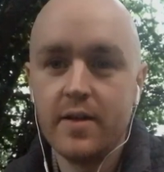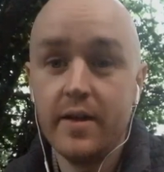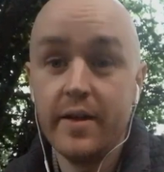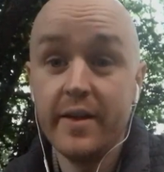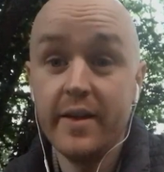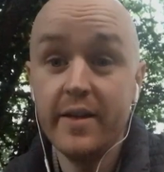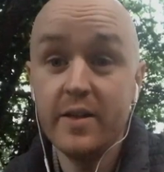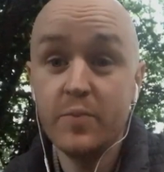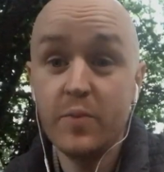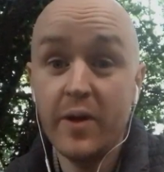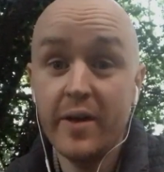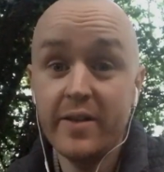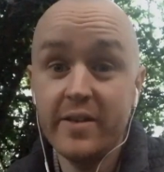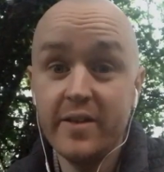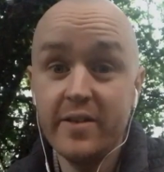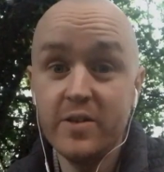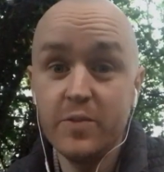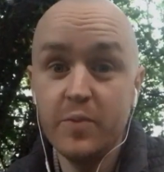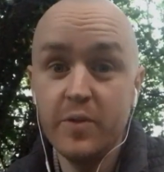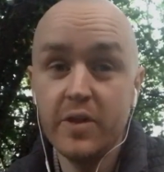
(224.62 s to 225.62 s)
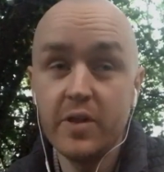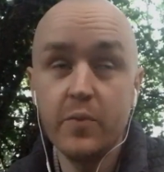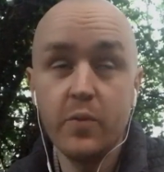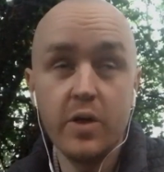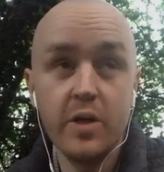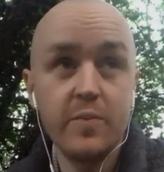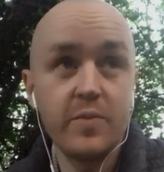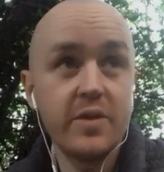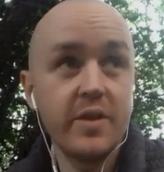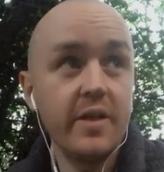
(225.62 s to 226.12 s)
I guess practically speaking,
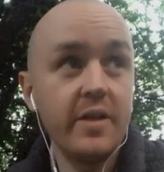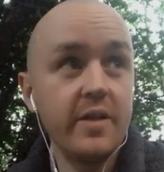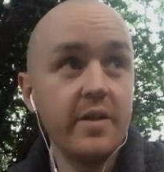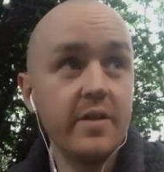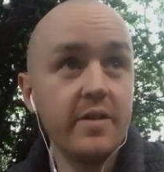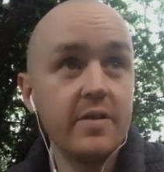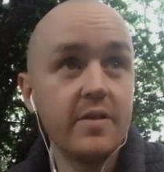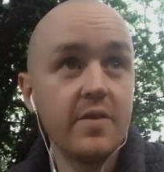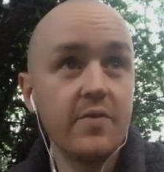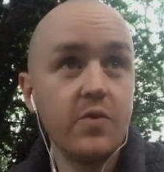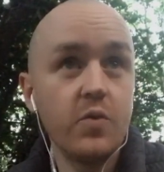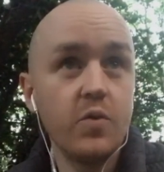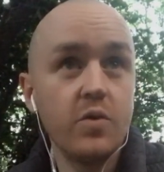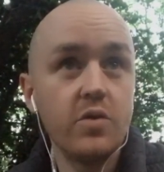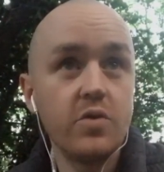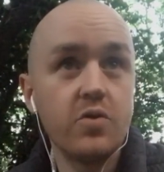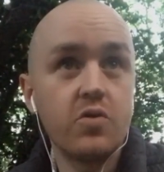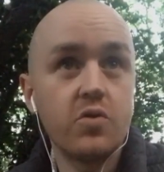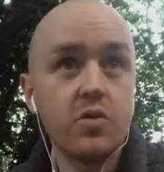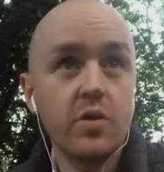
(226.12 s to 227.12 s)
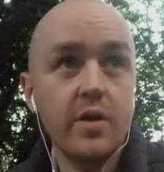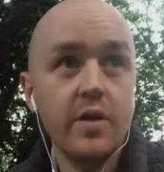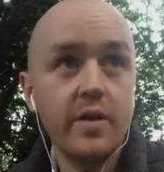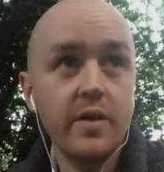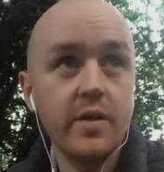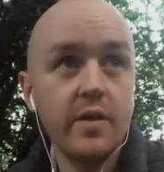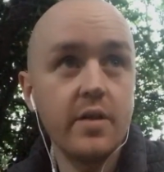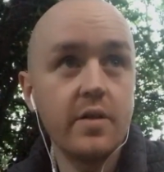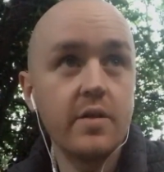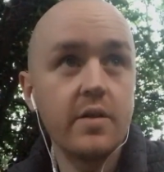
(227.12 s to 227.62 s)
what I'm saying is, if you want to
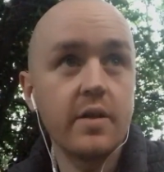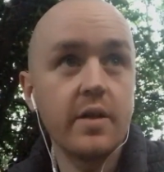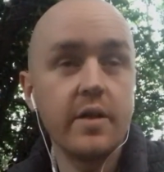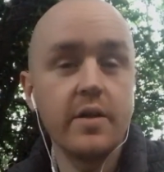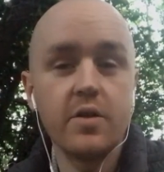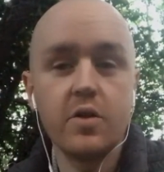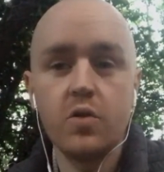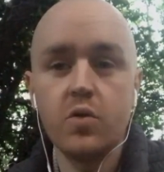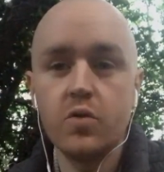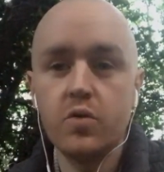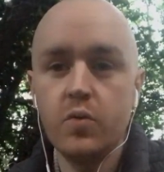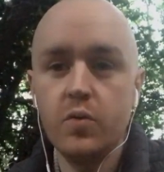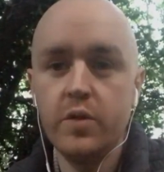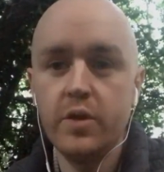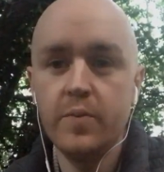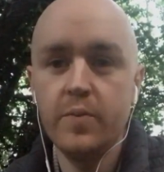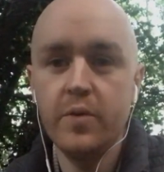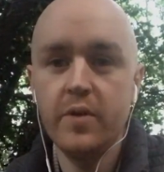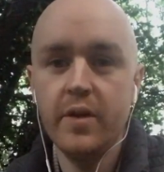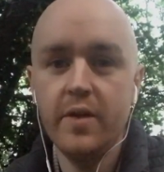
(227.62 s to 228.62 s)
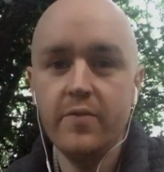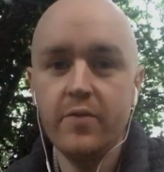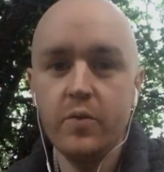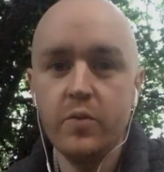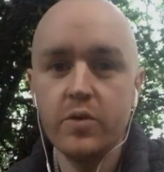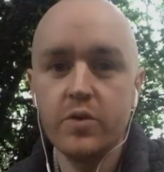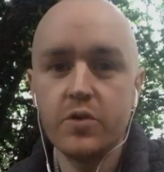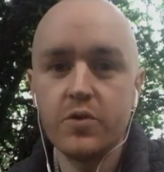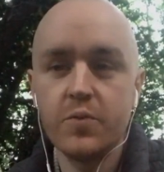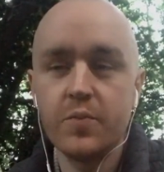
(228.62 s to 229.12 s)
try to kind of go to a deeper level
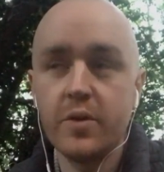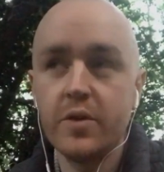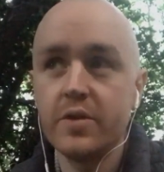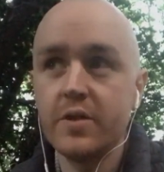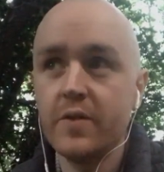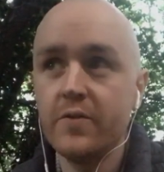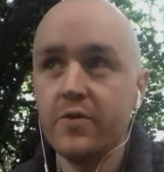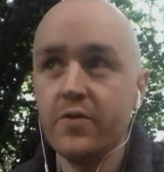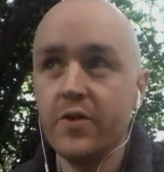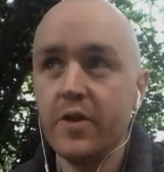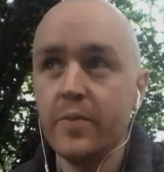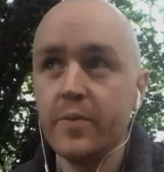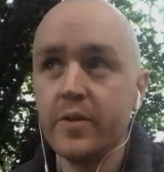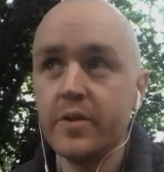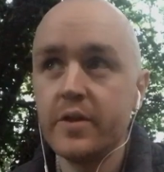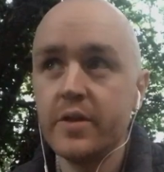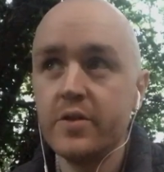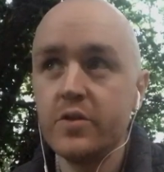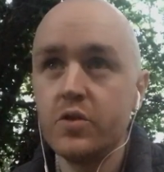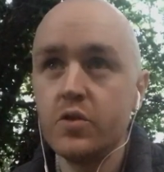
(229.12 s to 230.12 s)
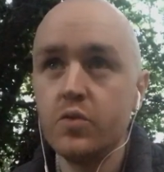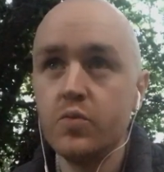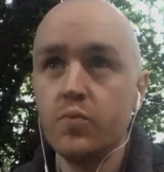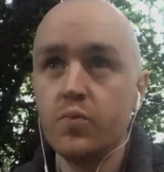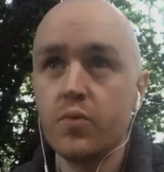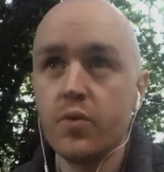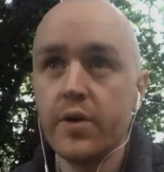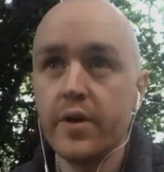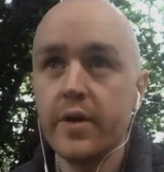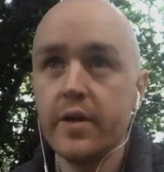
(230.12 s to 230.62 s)
with your self-development, is to
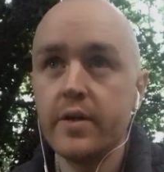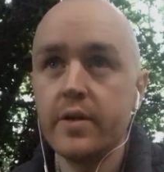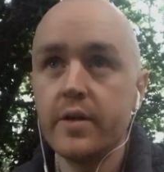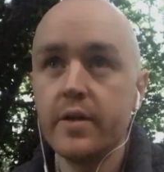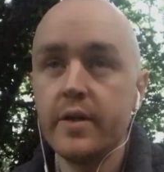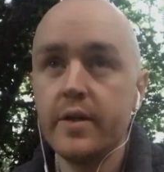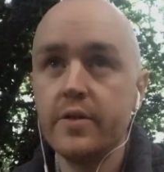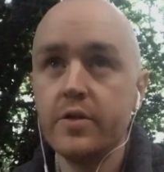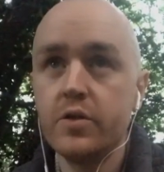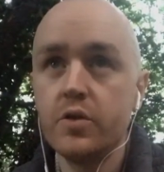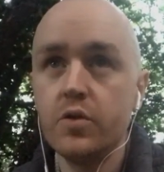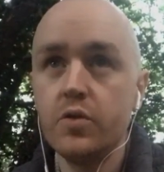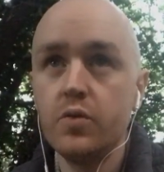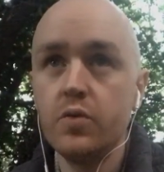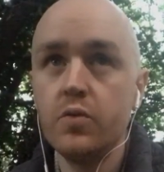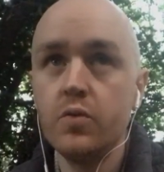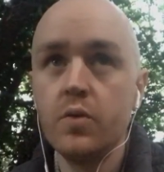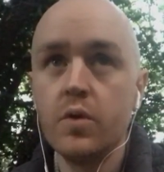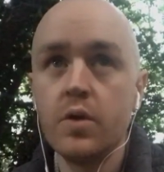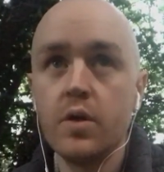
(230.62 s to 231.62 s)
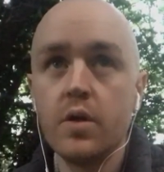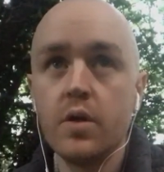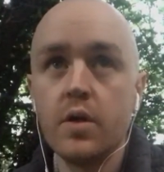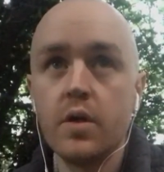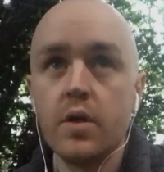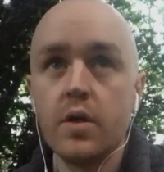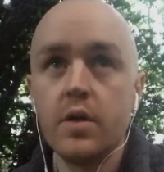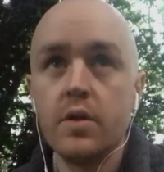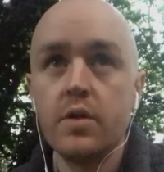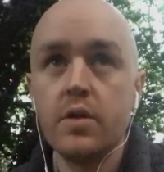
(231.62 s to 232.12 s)
bring it into
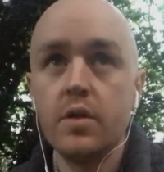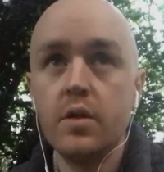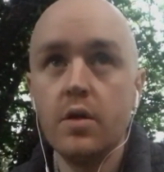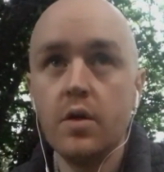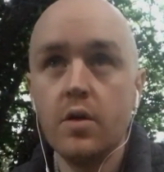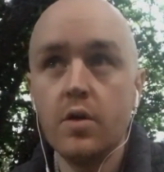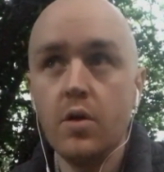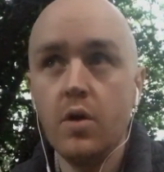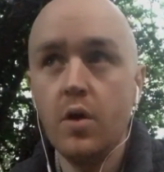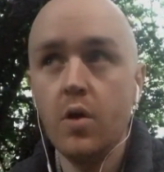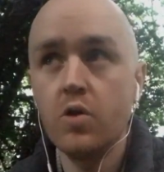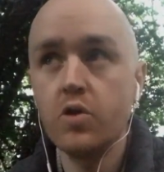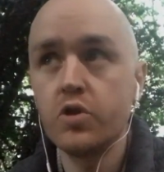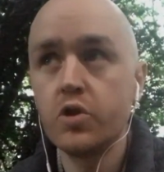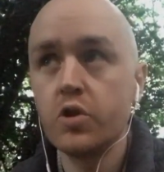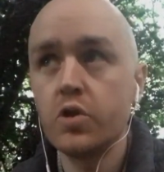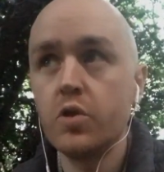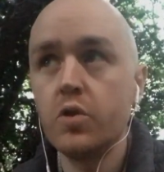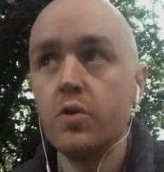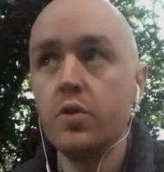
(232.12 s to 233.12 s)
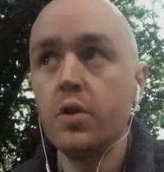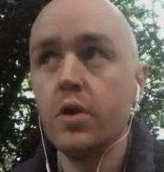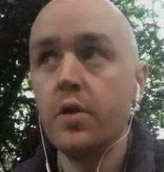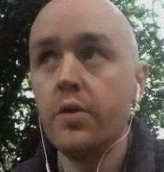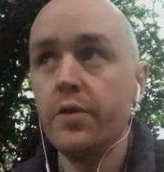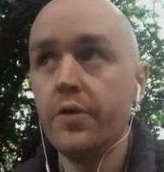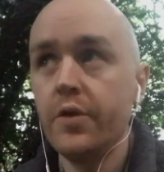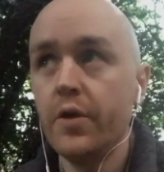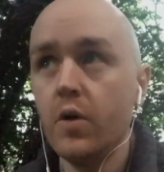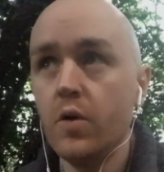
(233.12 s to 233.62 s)
the non-logical,
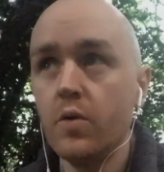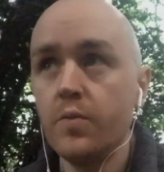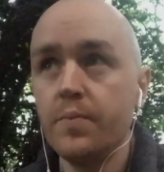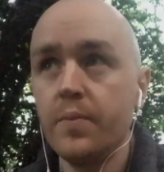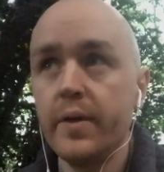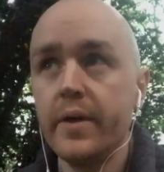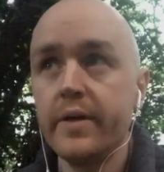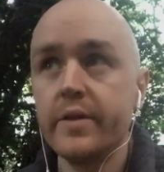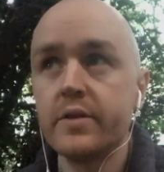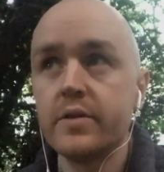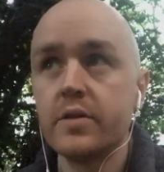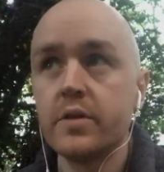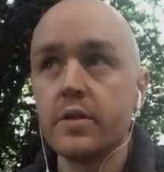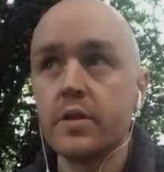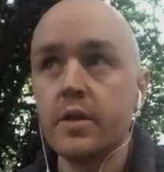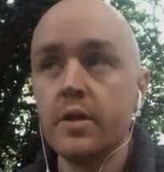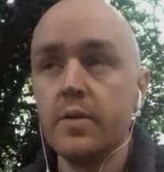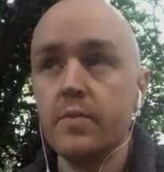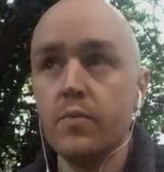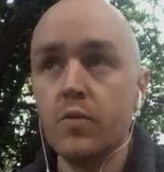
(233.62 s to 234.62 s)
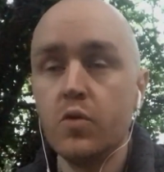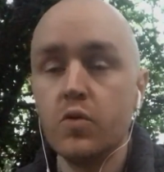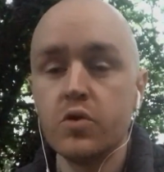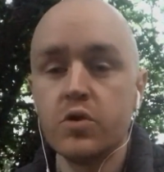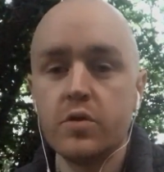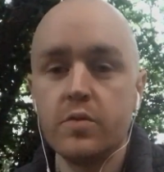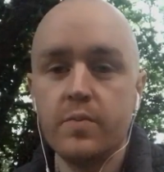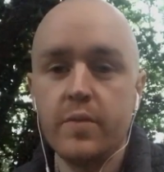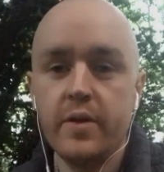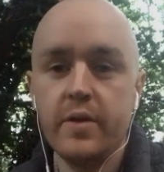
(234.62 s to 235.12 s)
non-thought-based,
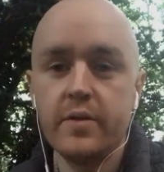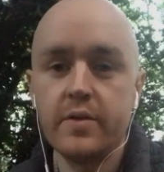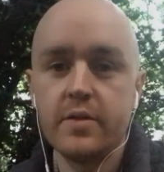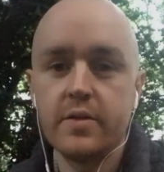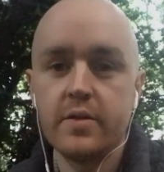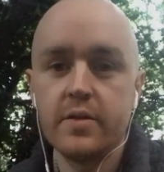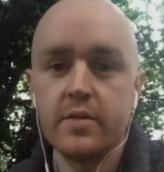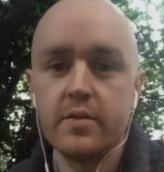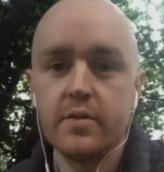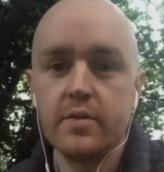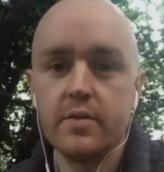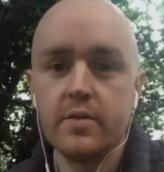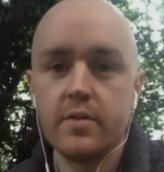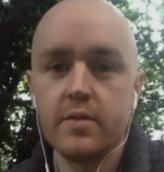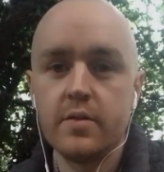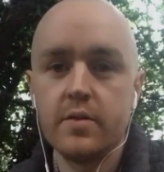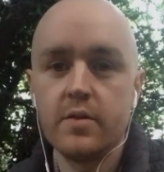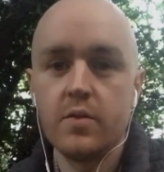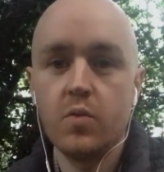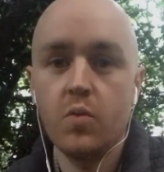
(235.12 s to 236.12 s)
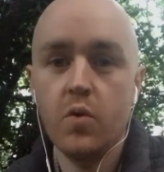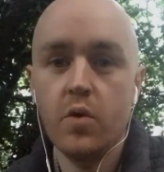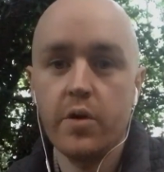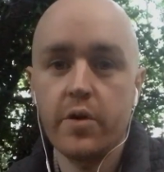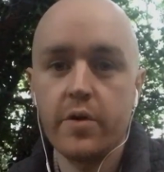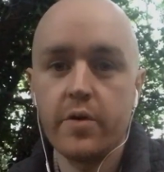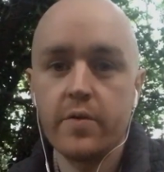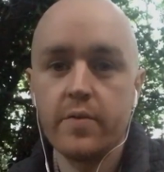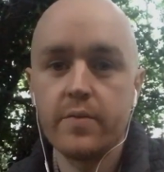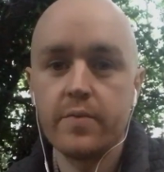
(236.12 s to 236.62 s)
emotion-based
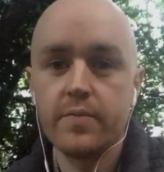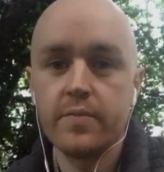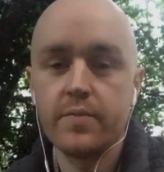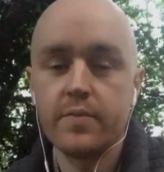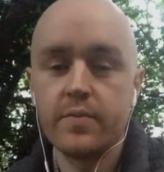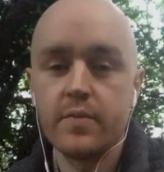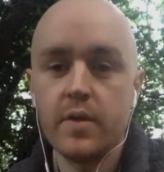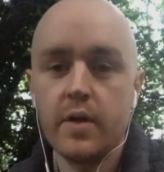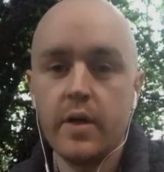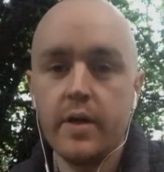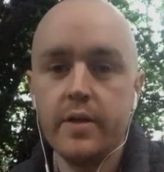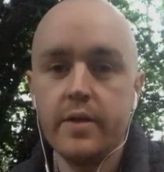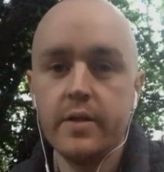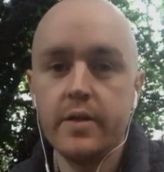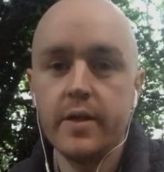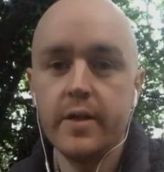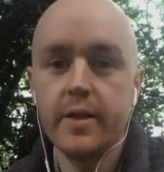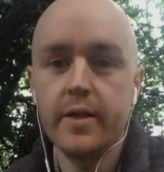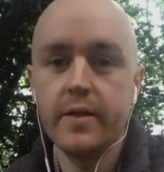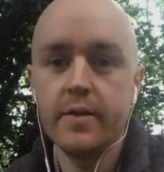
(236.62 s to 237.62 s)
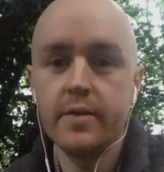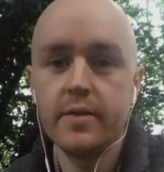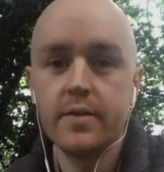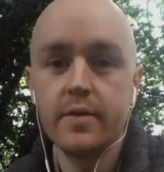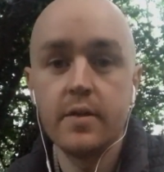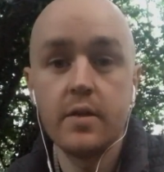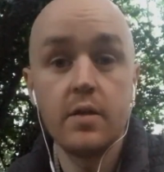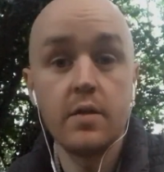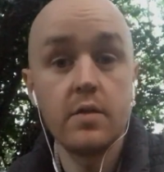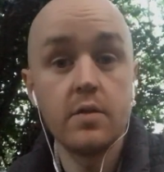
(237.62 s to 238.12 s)
work. And
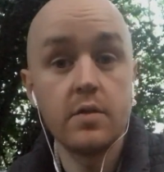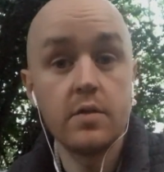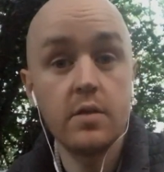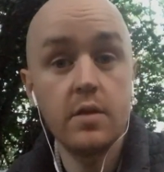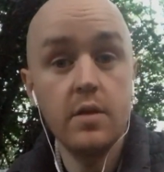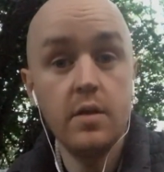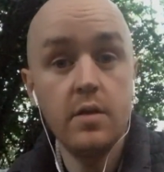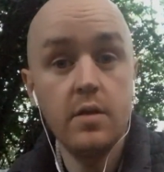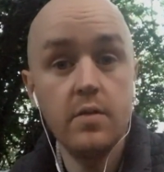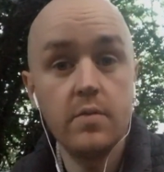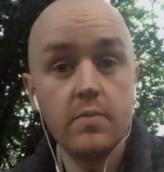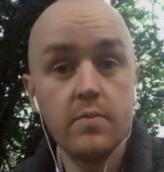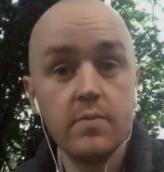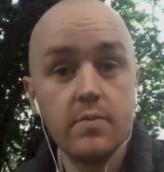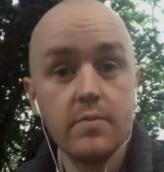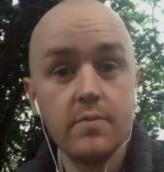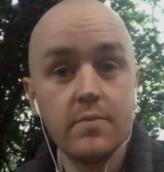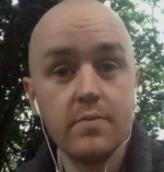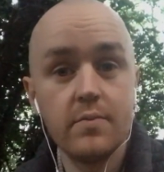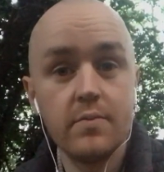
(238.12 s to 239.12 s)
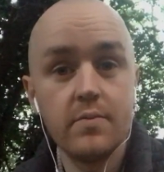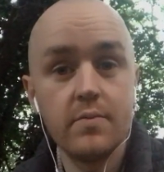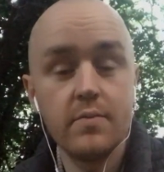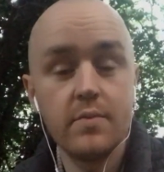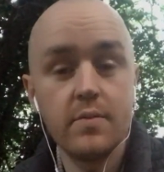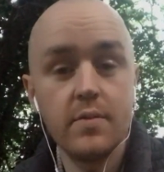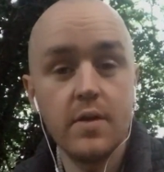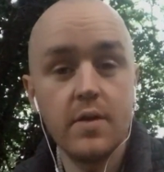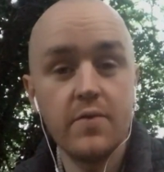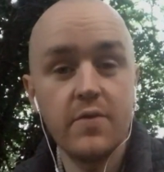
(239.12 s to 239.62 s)
see
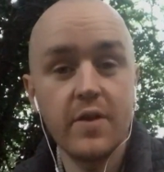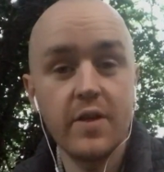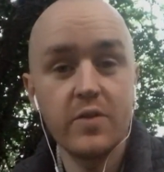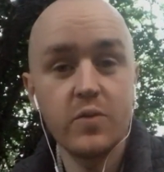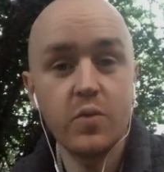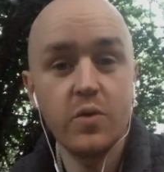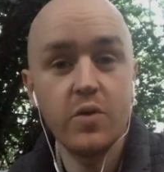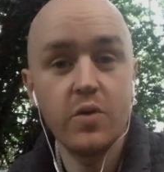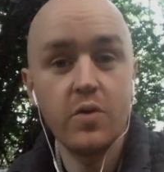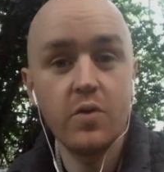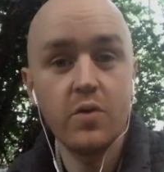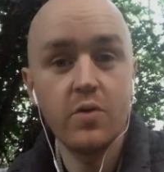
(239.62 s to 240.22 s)
if that's what you're